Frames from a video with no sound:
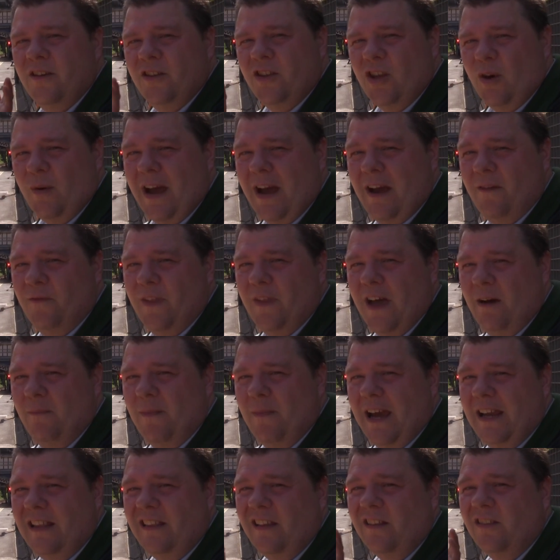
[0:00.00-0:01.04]
So we have now
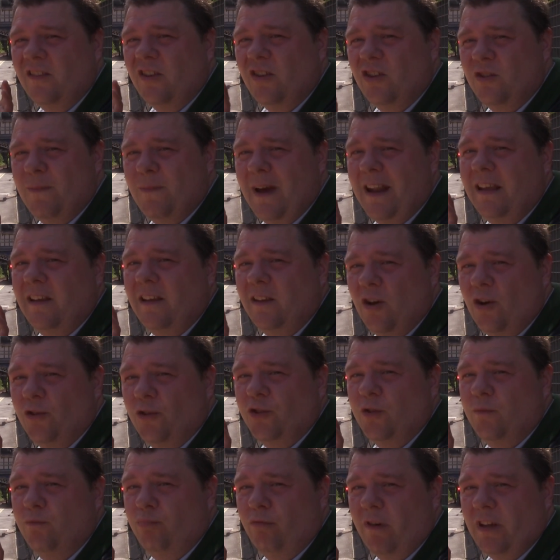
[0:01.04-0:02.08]
made it to Smethwick
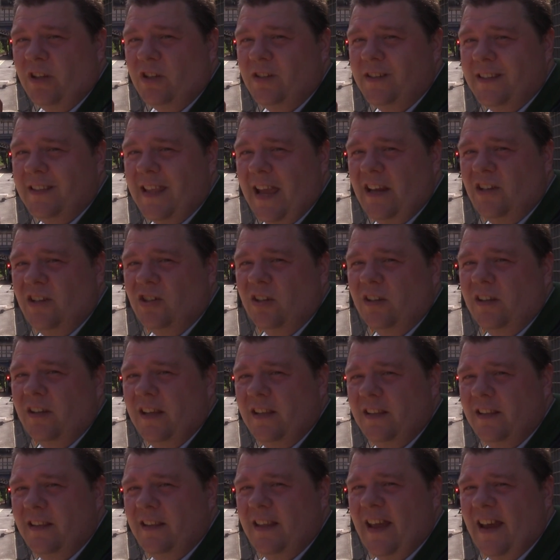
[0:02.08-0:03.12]
Galton Bridge Station.
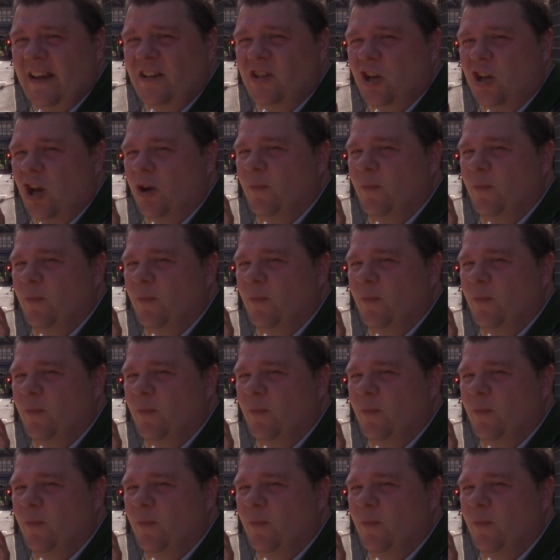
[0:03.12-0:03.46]
This station